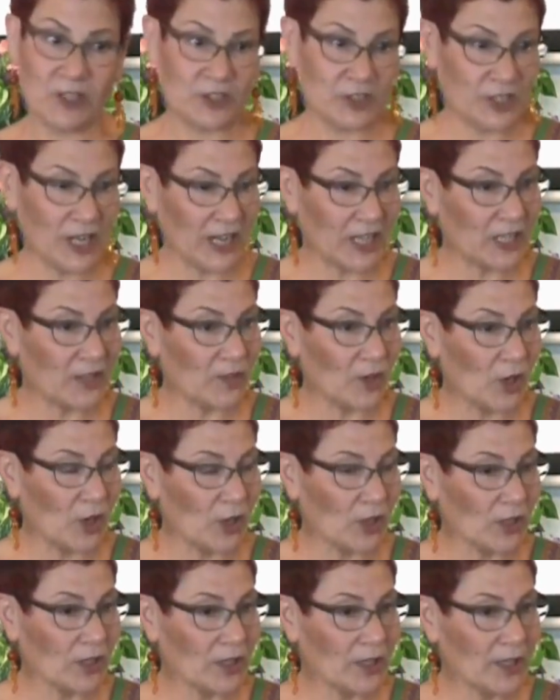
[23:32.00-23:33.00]
And second of
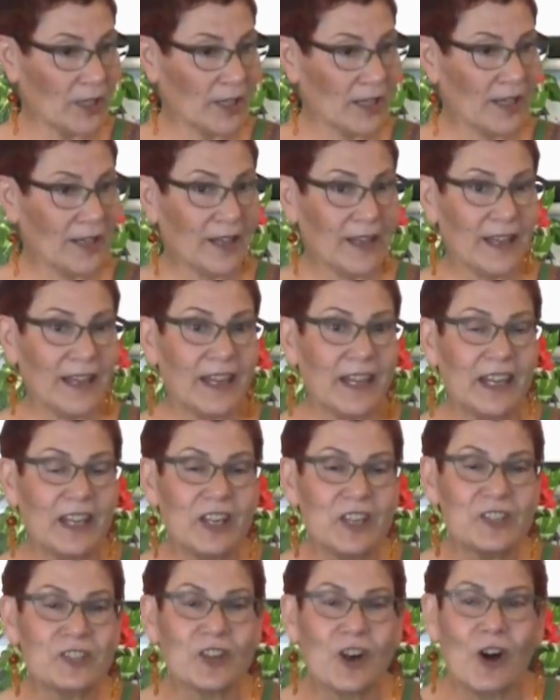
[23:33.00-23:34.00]
all,
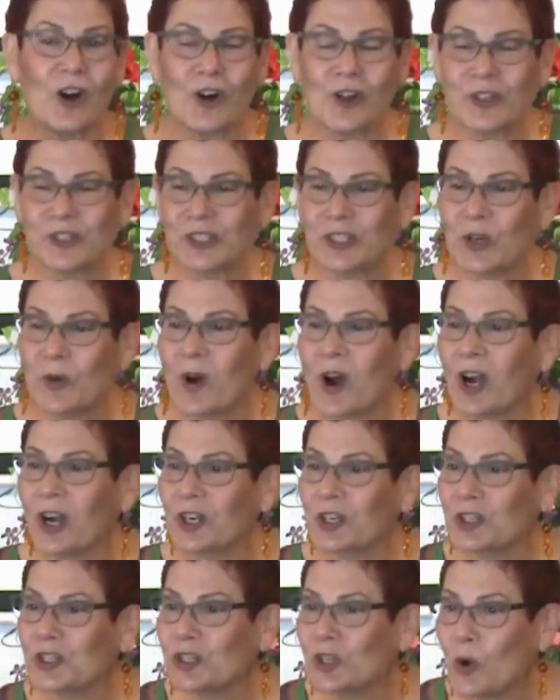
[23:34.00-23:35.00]
it is also
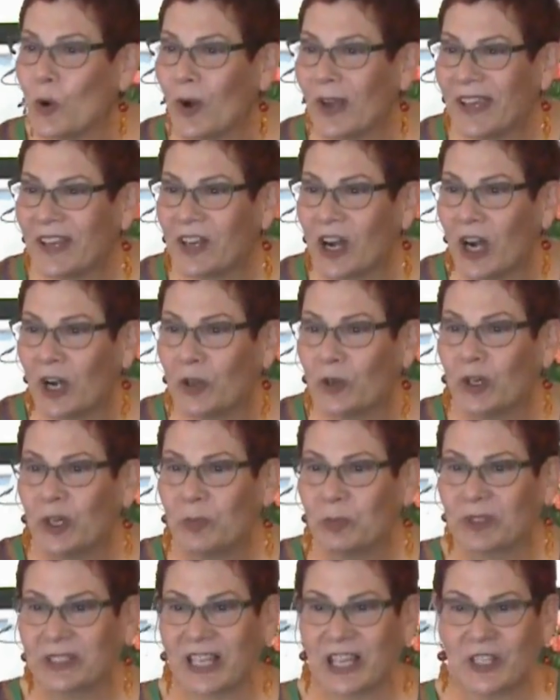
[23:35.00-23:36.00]
our joy and our
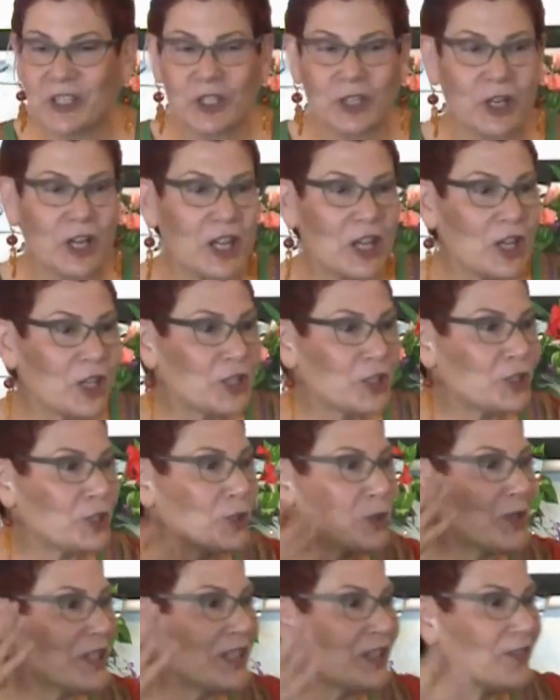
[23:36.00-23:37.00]
good pleasure
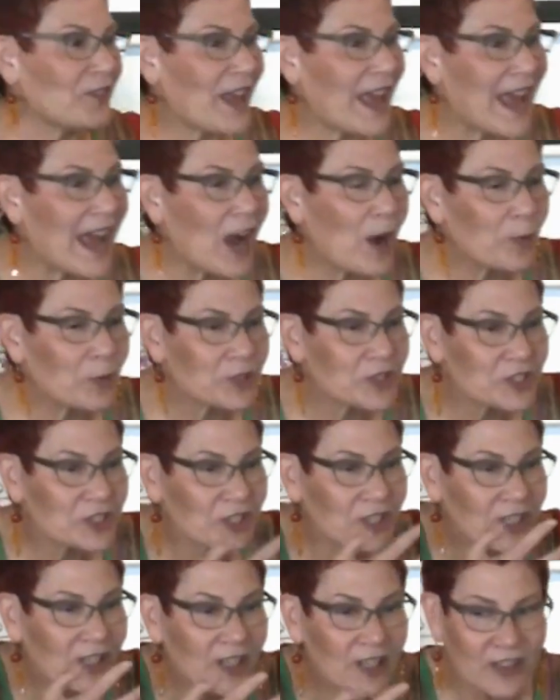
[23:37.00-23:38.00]
to give
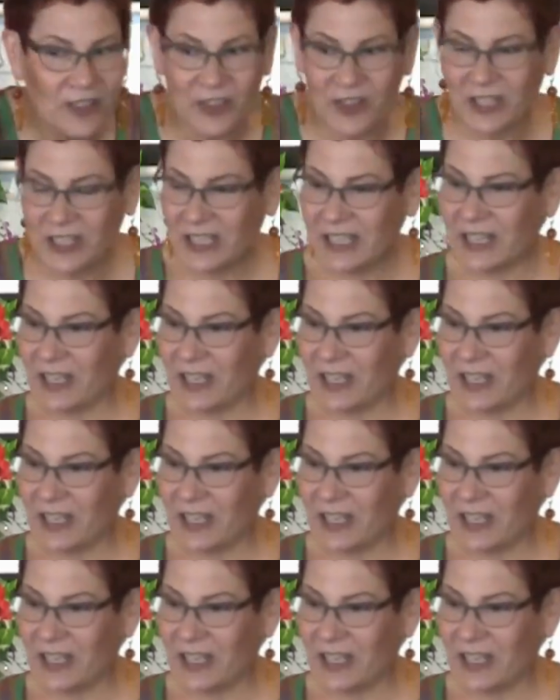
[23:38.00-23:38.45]
out the